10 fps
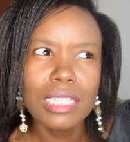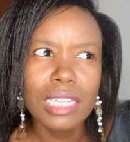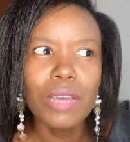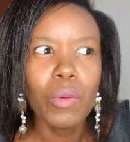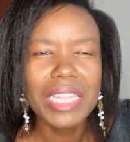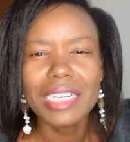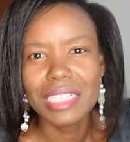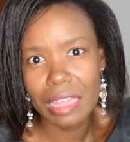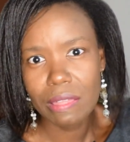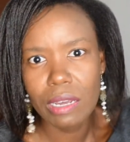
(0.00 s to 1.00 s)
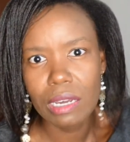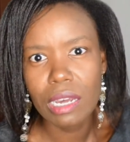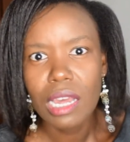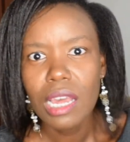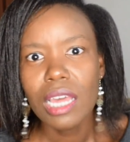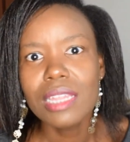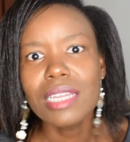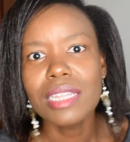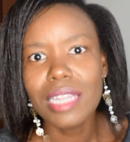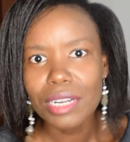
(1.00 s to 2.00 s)
the way that I think.
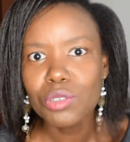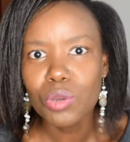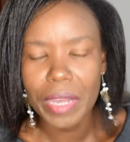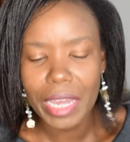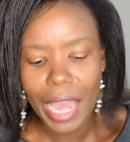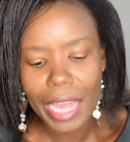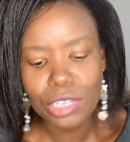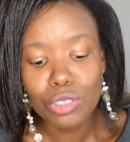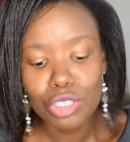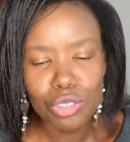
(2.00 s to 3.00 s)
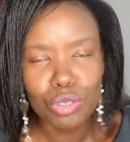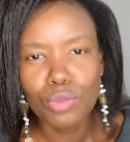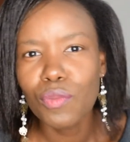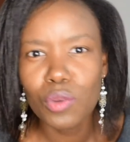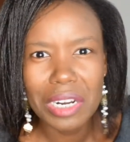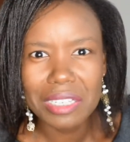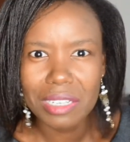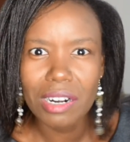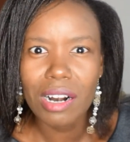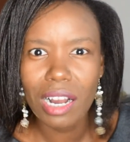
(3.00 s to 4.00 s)
Then that way I don't use food as a
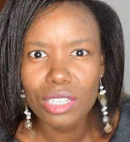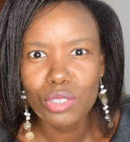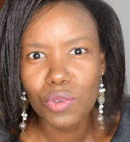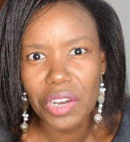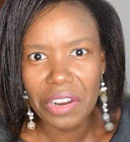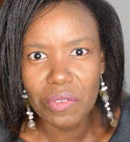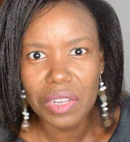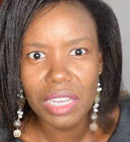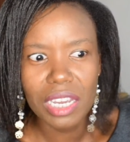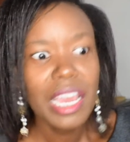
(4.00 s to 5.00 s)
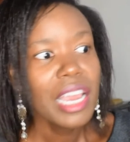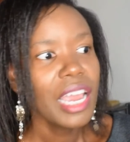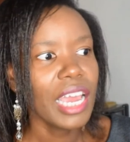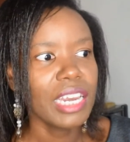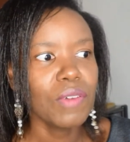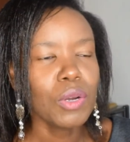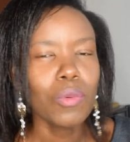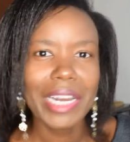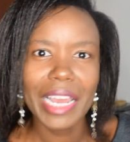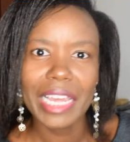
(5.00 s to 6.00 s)
crutch for everything. And even
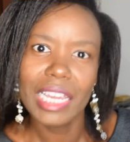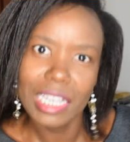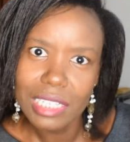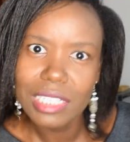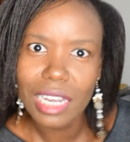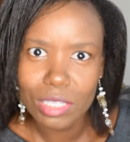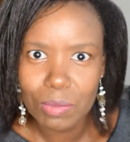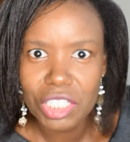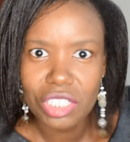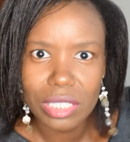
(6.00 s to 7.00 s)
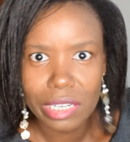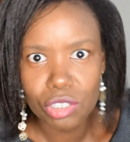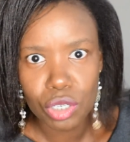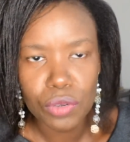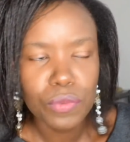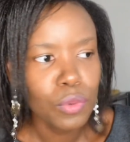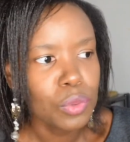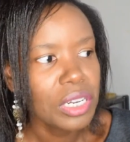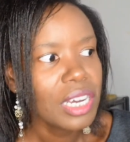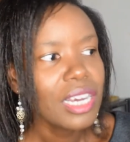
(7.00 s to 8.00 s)
when I eat, as much as I enjoy
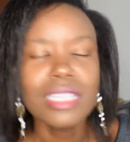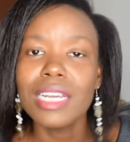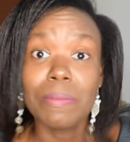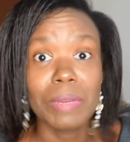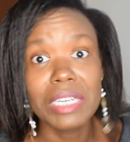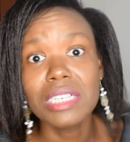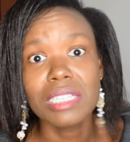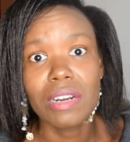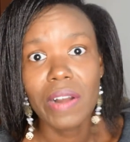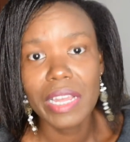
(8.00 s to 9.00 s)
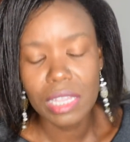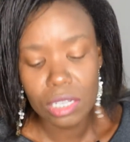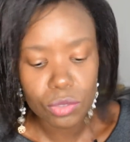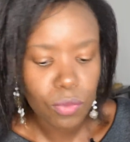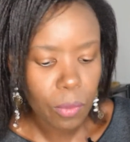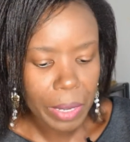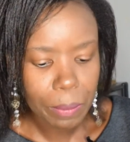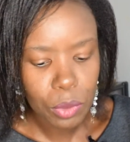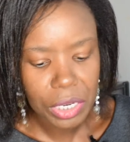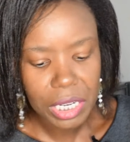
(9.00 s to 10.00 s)
food, then I'm eating the right things for my
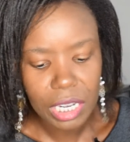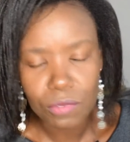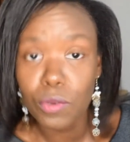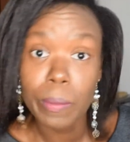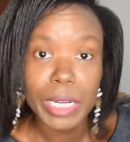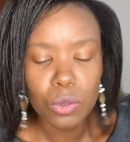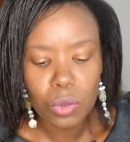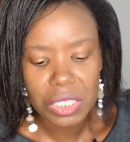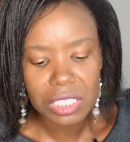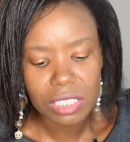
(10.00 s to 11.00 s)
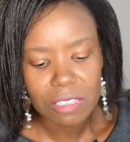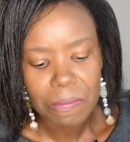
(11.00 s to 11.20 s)
body and for my goals.